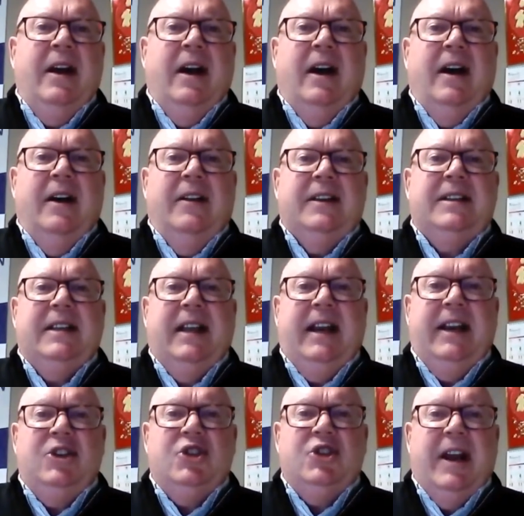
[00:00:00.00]
Uh, the city's
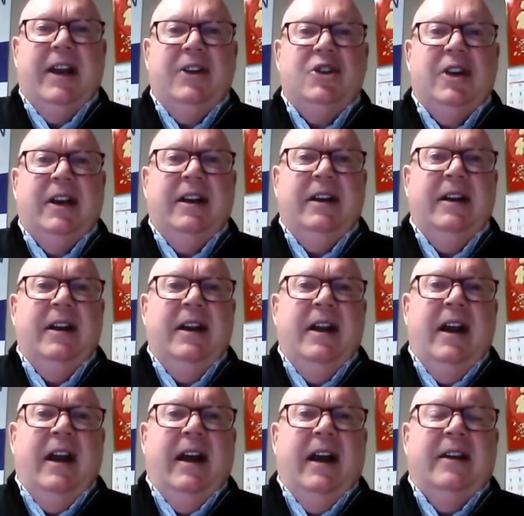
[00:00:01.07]
changing,
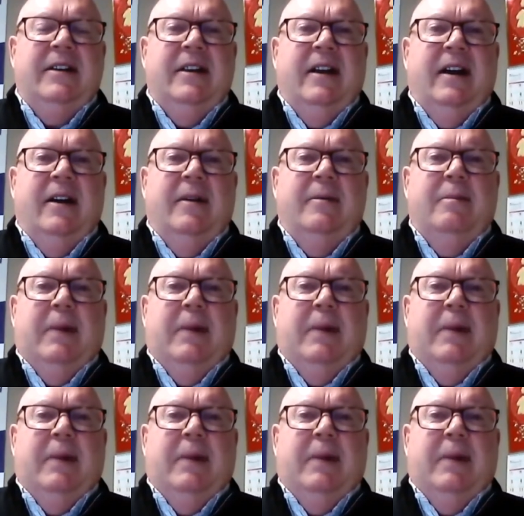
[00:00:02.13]
and um,